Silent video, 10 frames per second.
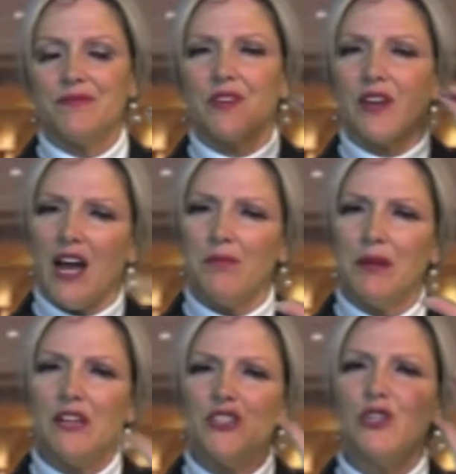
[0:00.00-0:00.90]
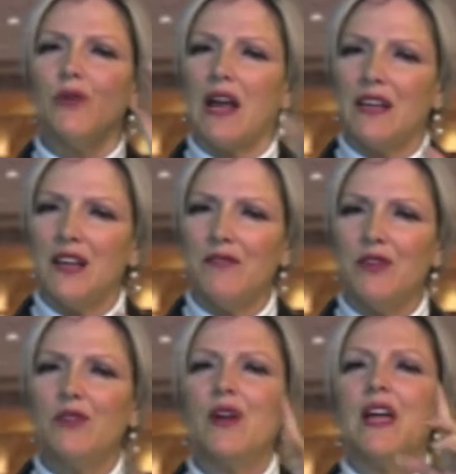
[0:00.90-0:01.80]
God bless you. I love
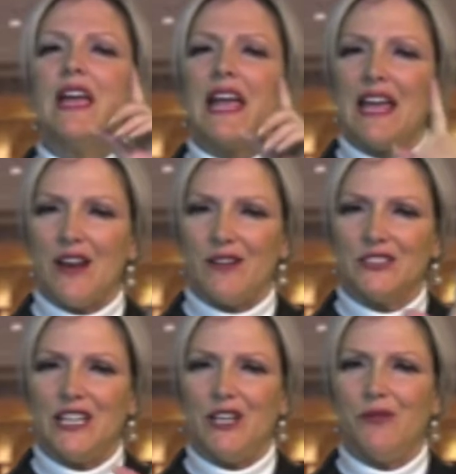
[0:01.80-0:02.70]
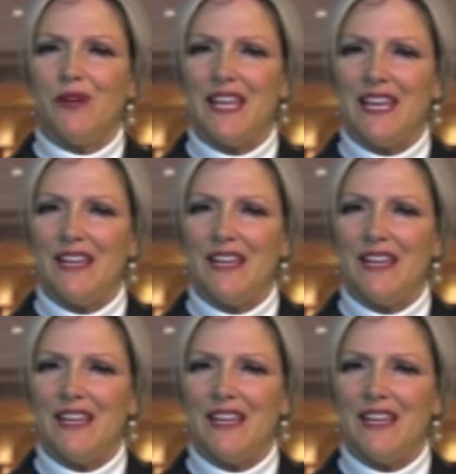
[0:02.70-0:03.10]
you, and I'll see you again.